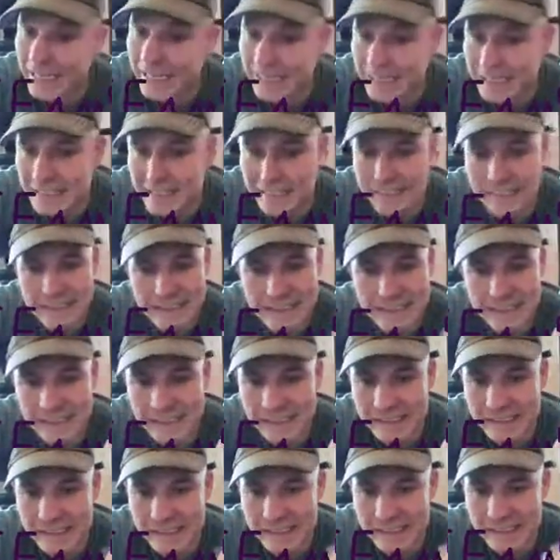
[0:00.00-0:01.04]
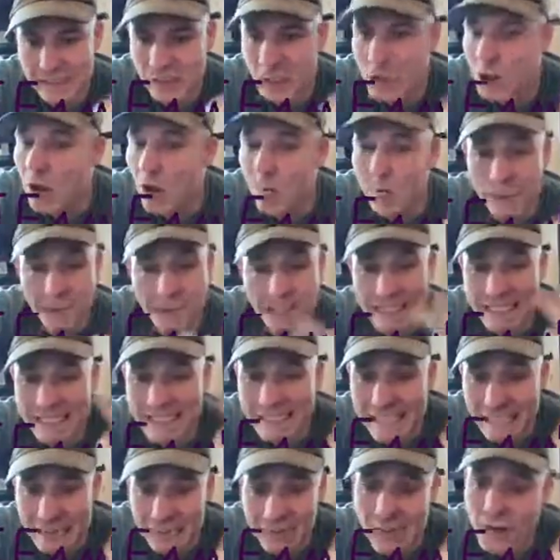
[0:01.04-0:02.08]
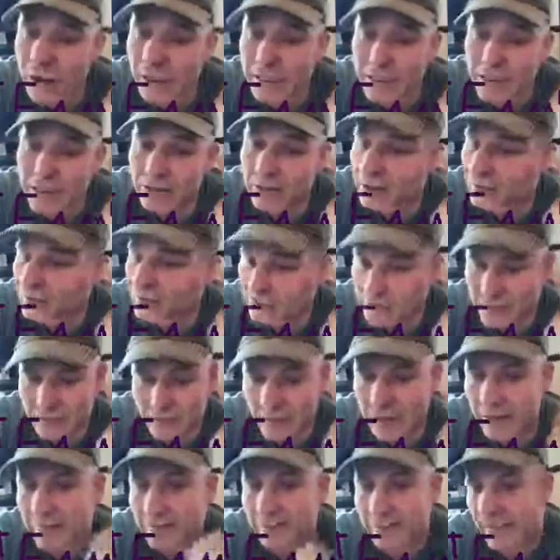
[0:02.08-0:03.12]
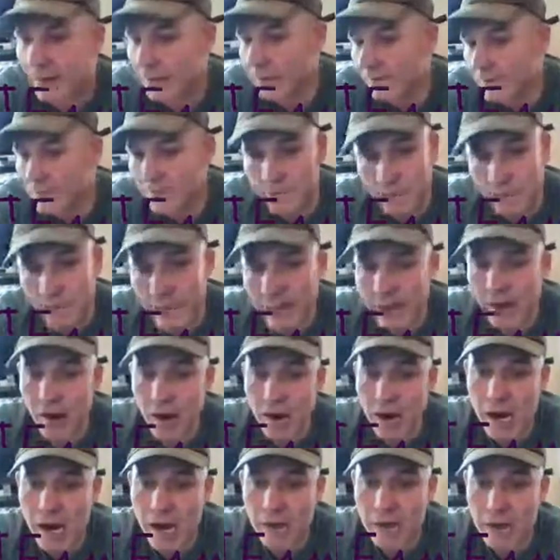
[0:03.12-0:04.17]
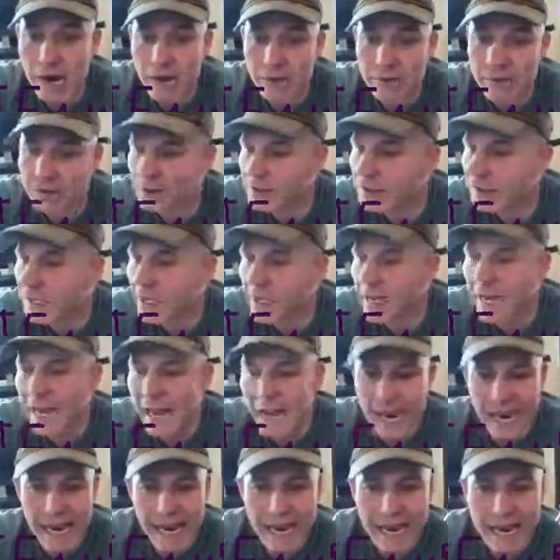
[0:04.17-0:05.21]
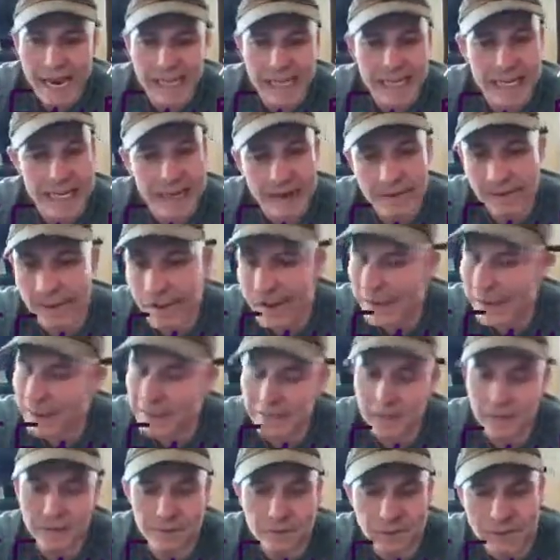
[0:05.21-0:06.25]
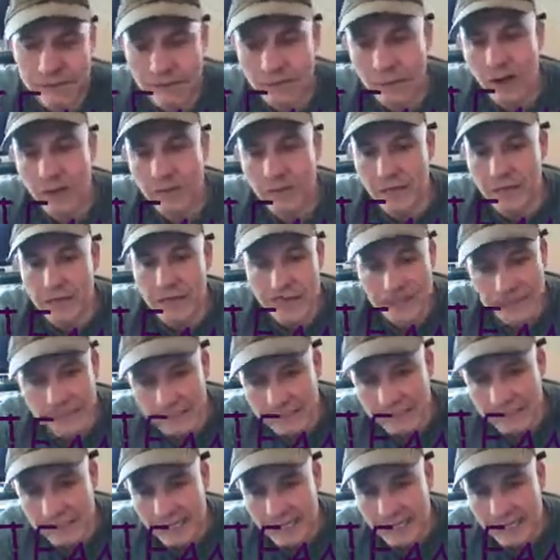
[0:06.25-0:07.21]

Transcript: a decent success, but they never got out of the second round of the playoffs, and they've had to face off either against